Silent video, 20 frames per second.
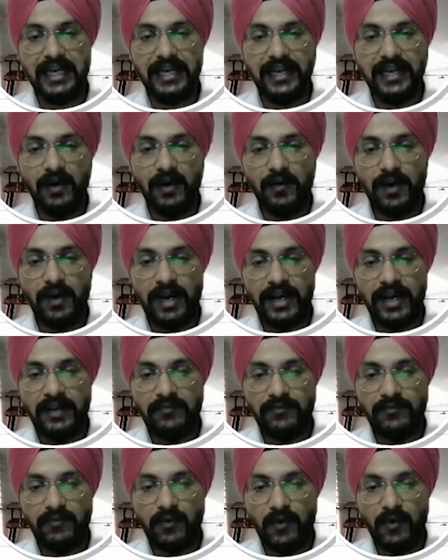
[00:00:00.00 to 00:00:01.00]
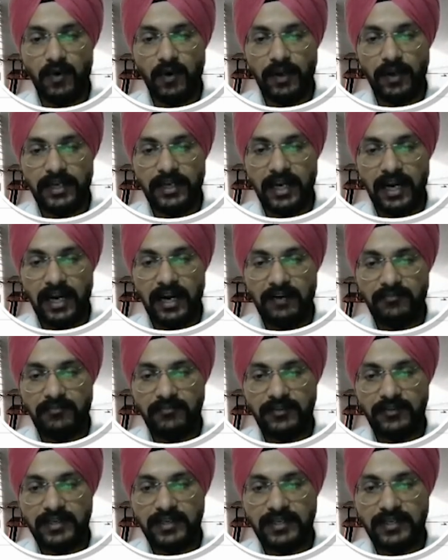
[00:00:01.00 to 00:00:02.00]
Now I want,
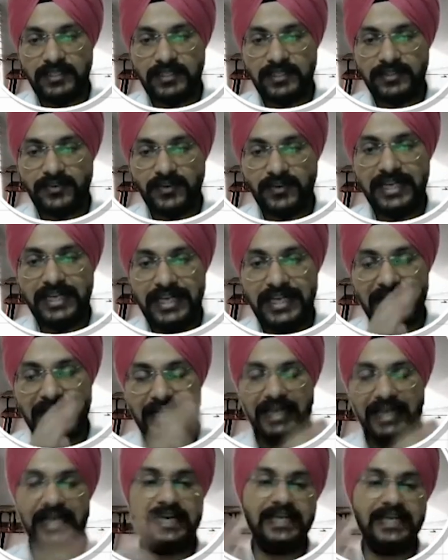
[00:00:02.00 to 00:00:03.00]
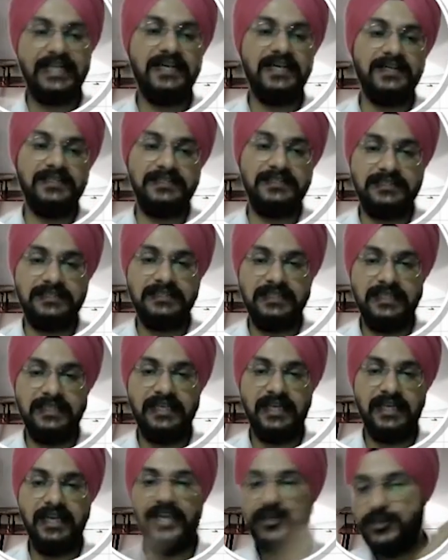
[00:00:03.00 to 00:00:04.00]
after 3 characters,
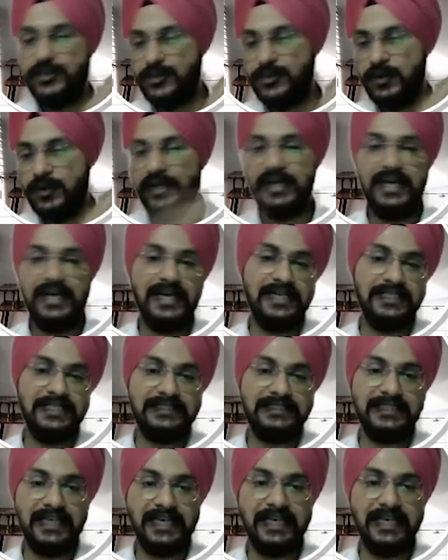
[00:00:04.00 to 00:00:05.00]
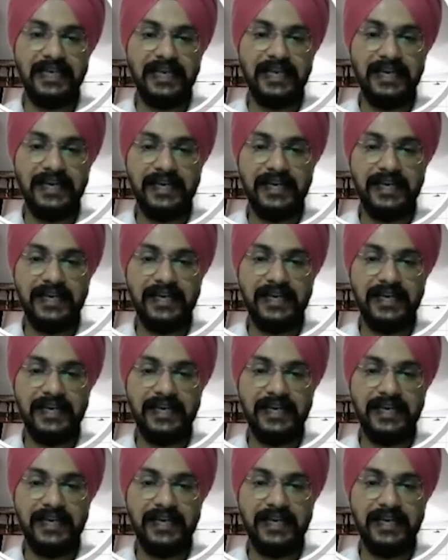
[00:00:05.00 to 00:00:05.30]
it should segregate.